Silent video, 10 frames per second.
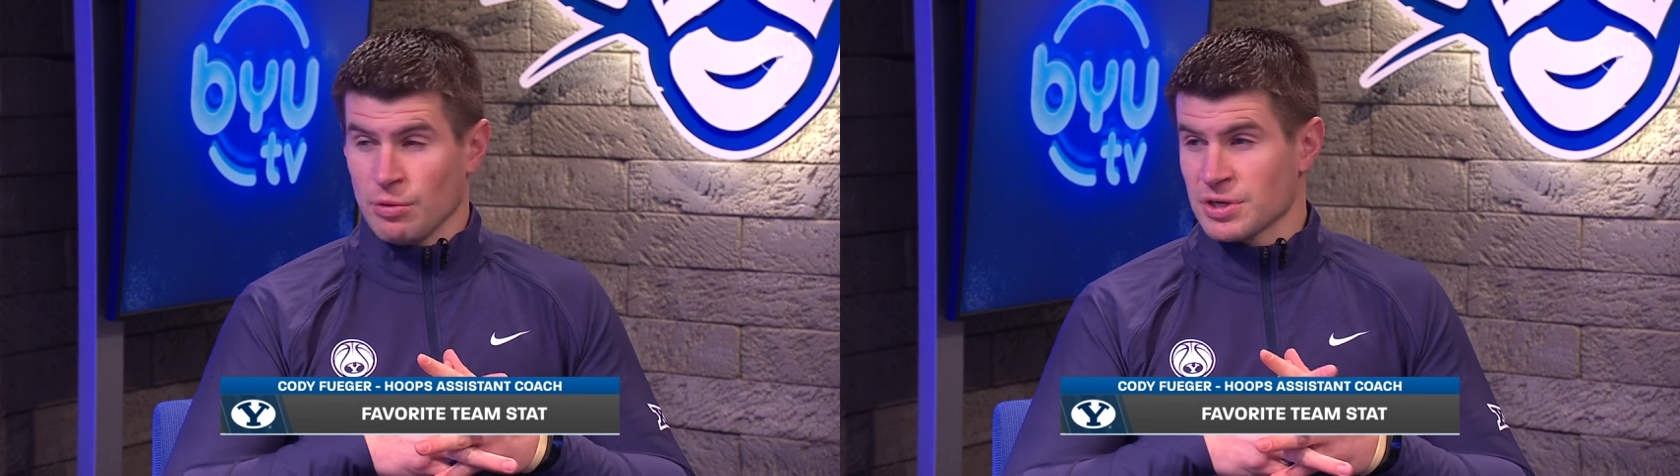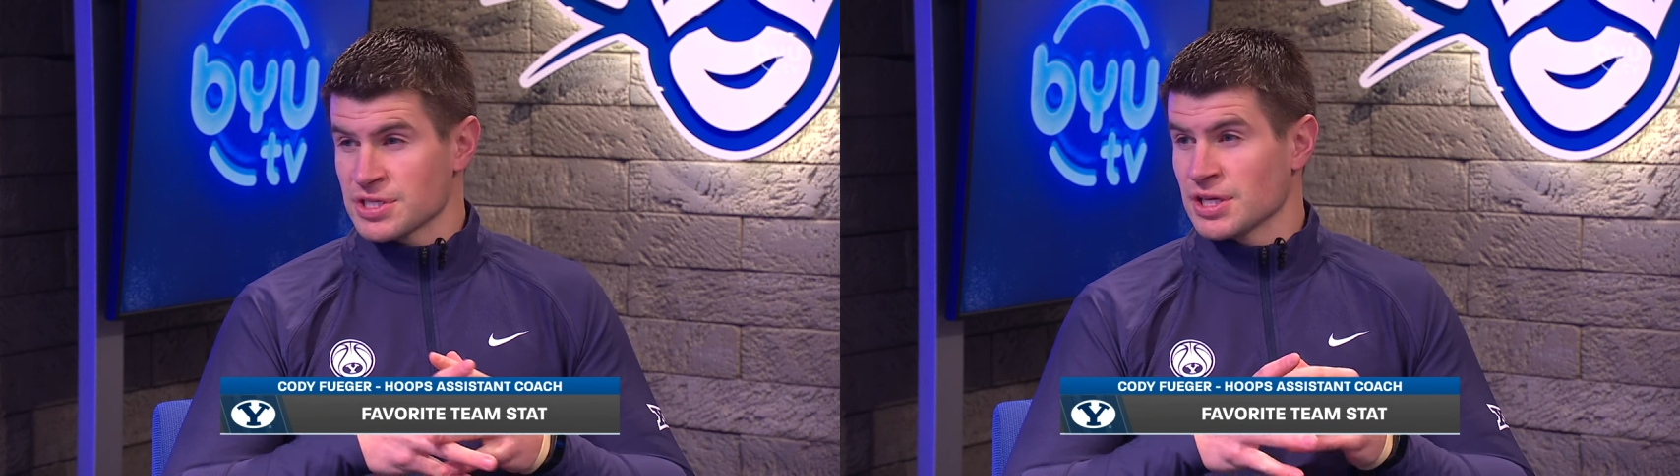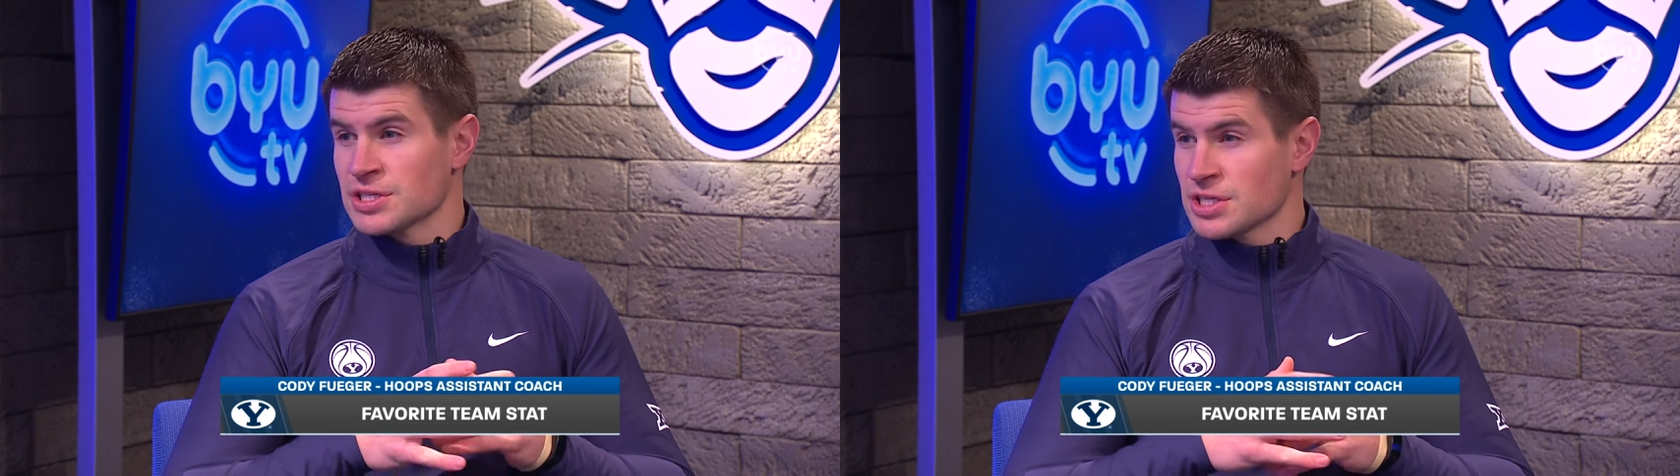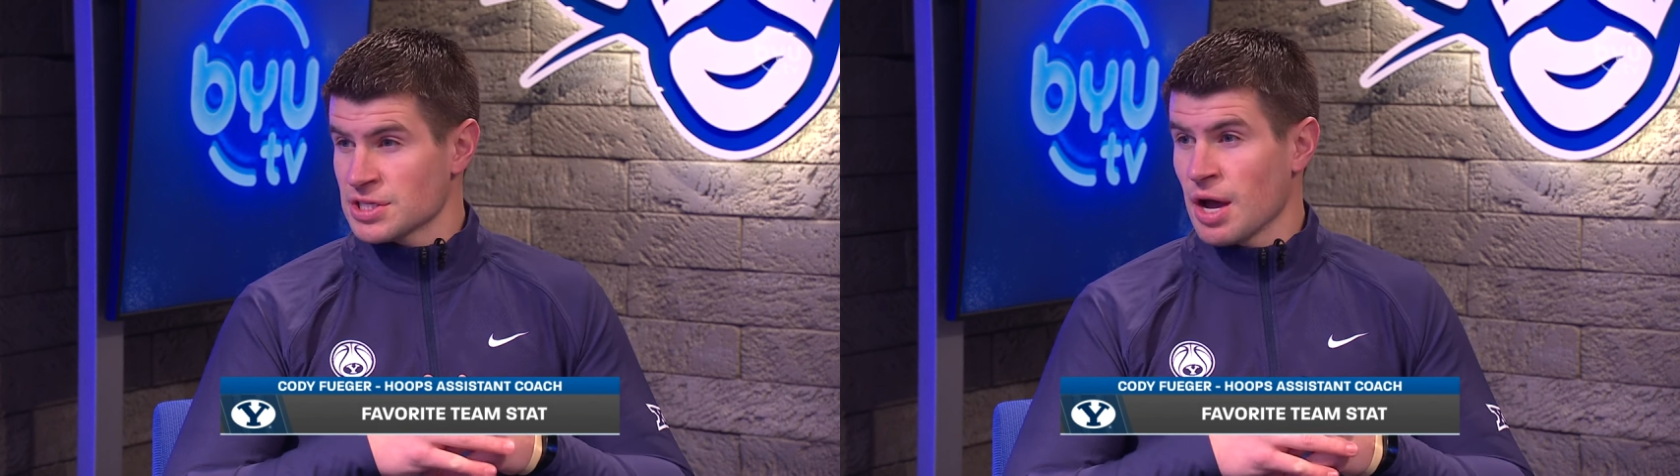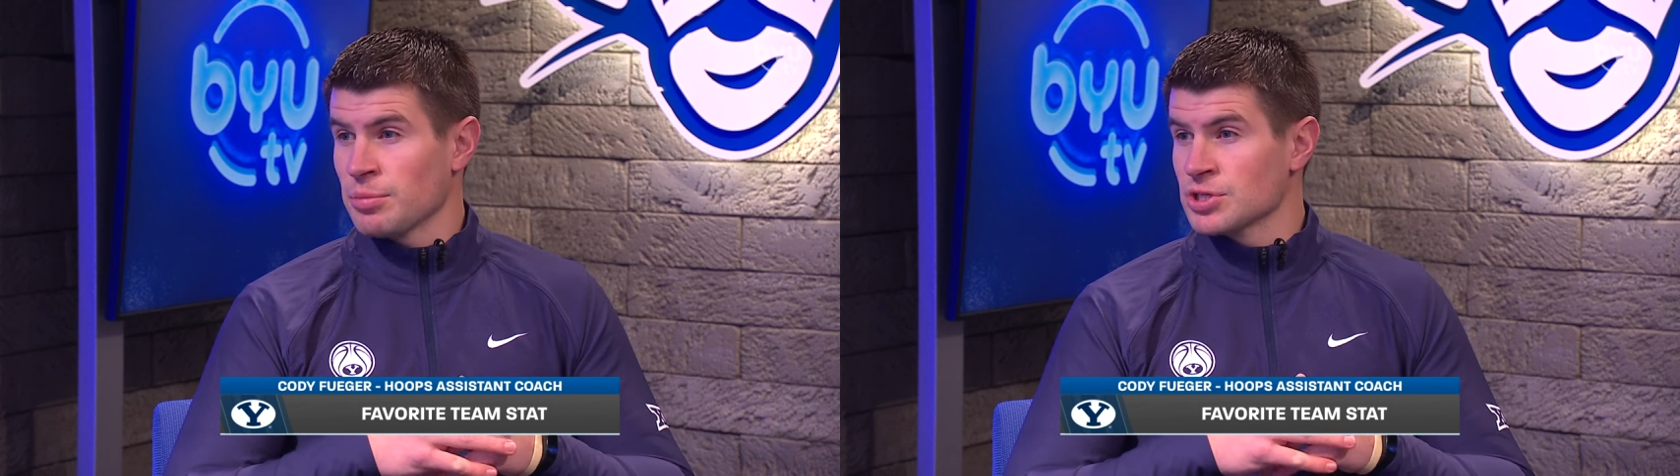I want to say,
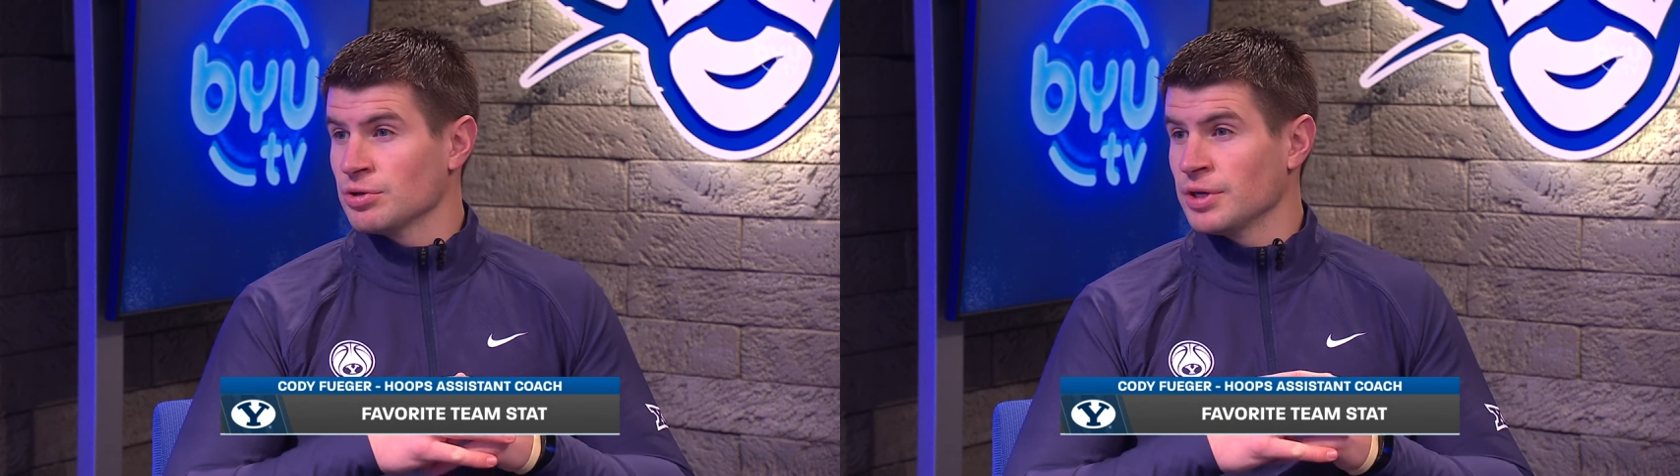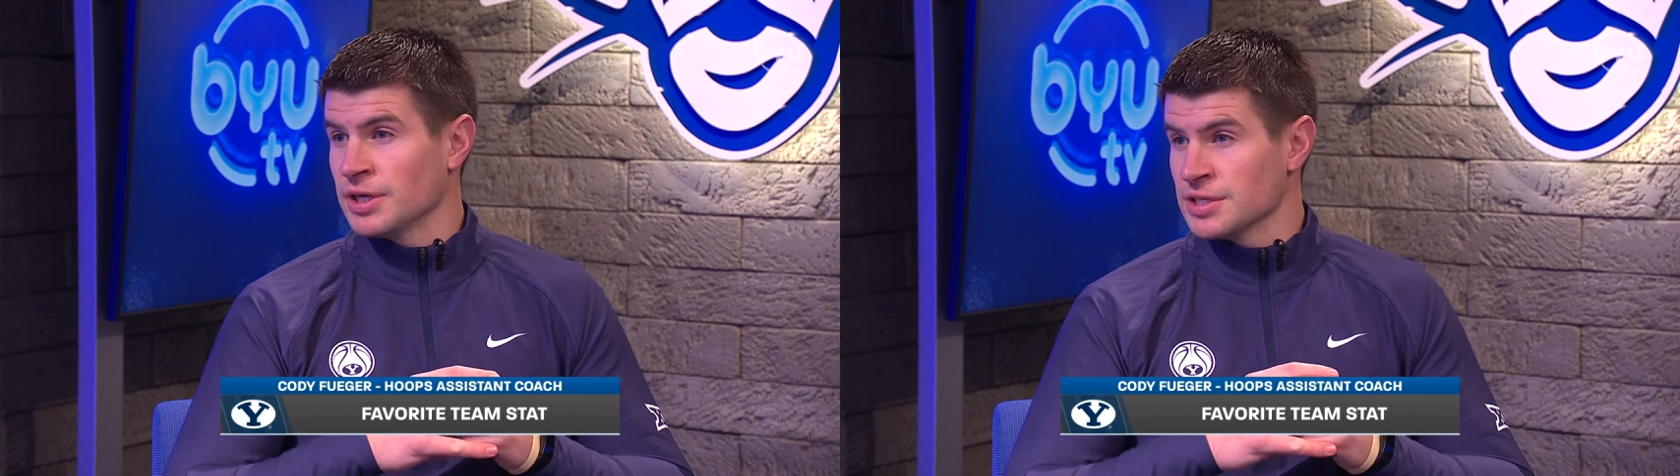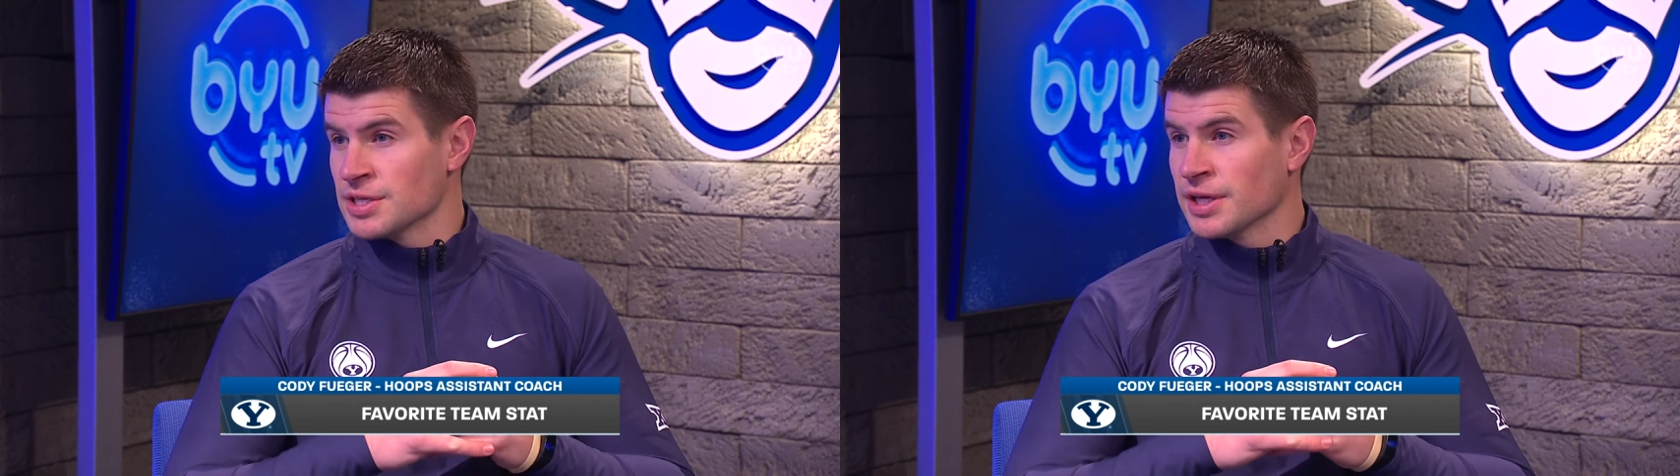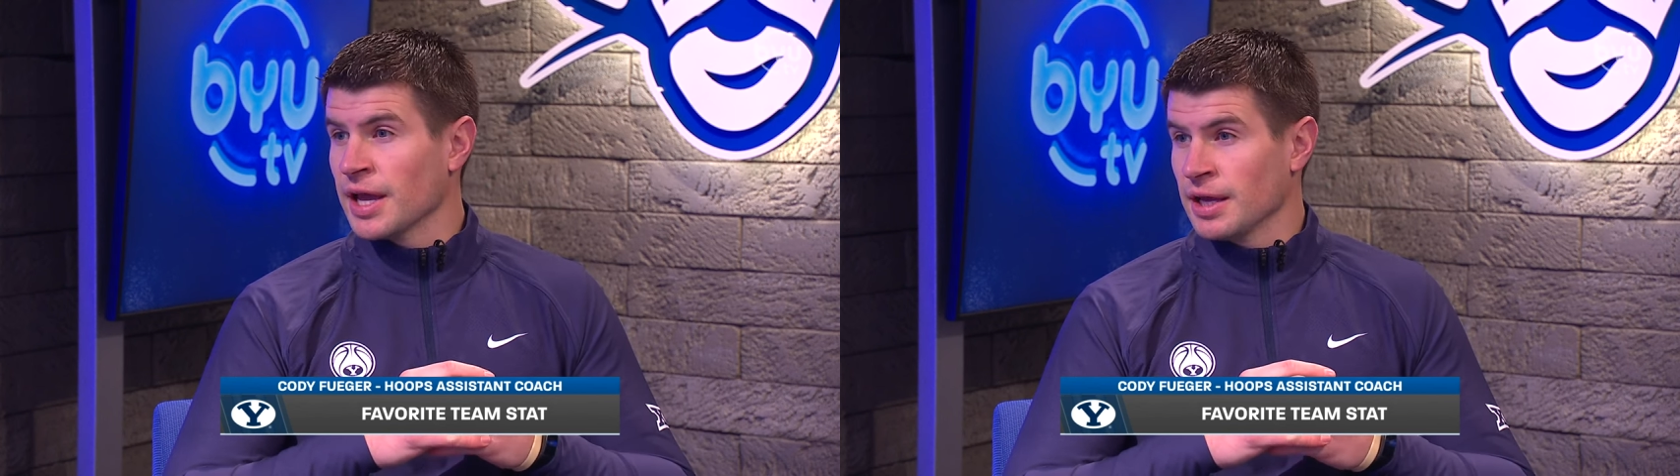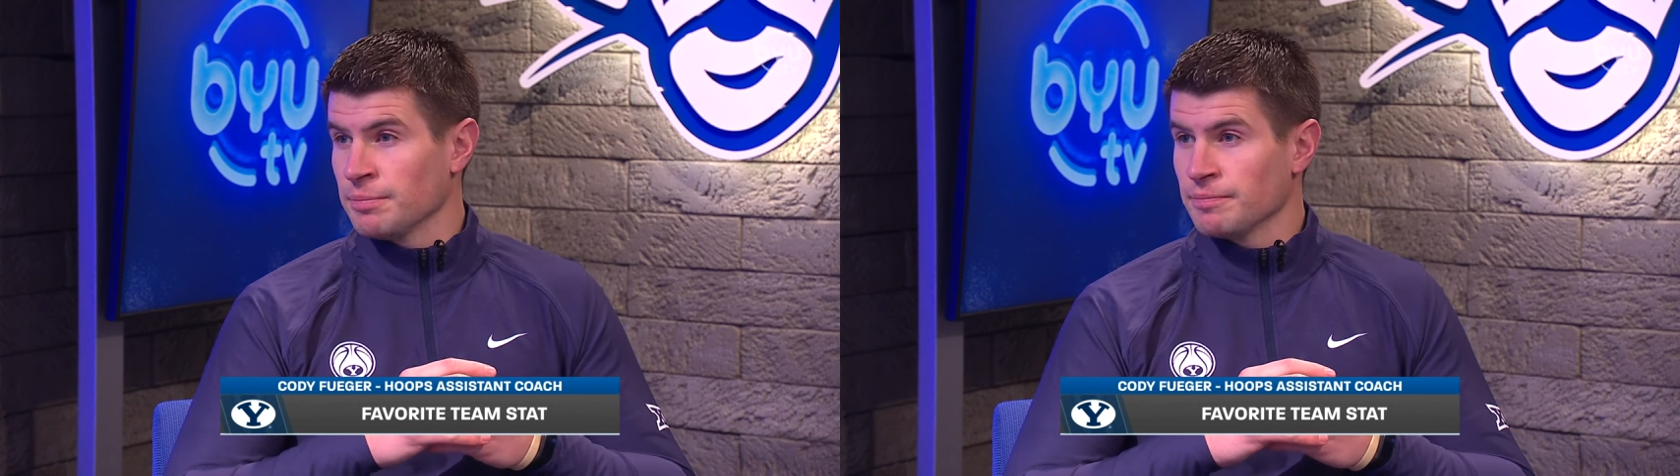assist opportunities a
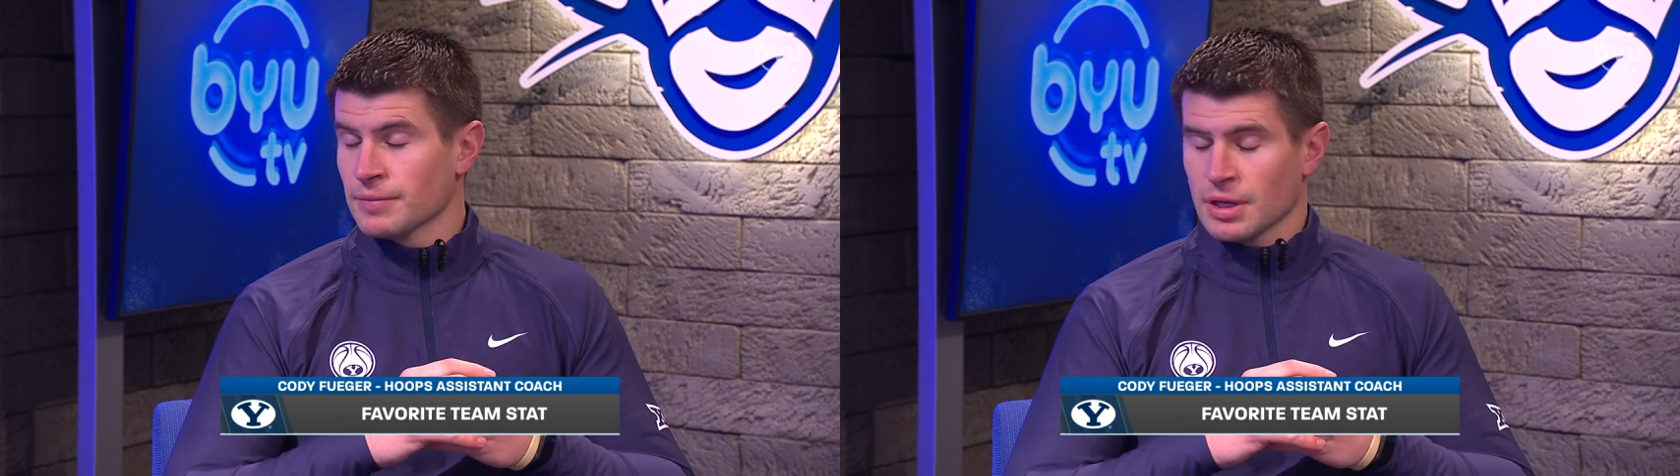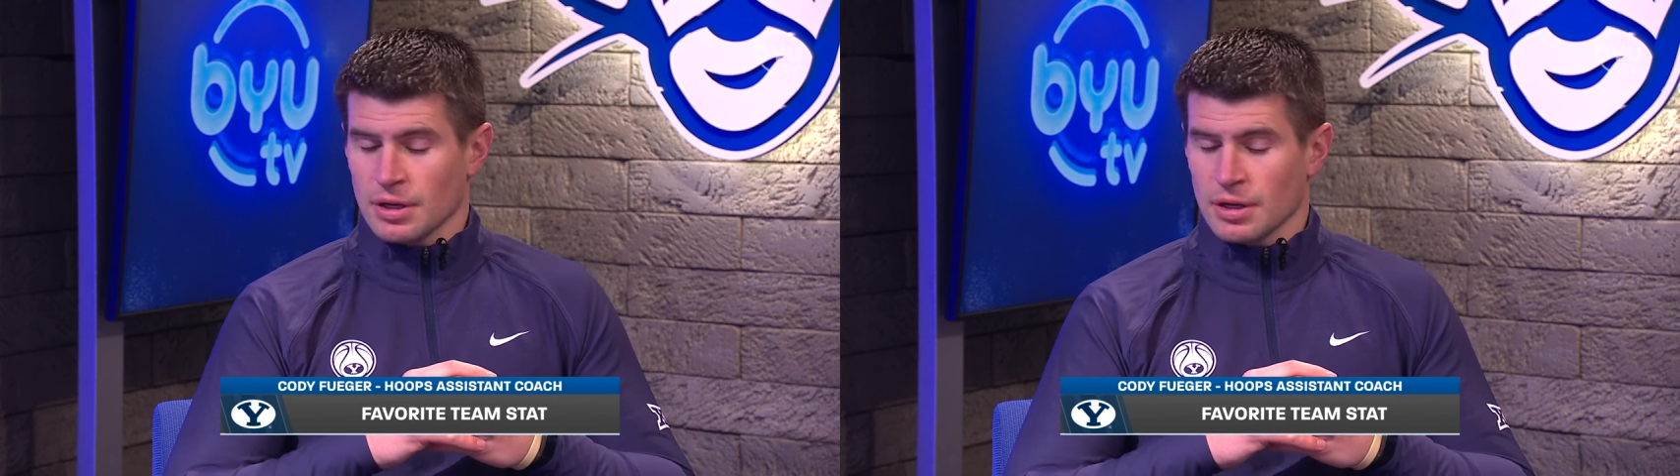game.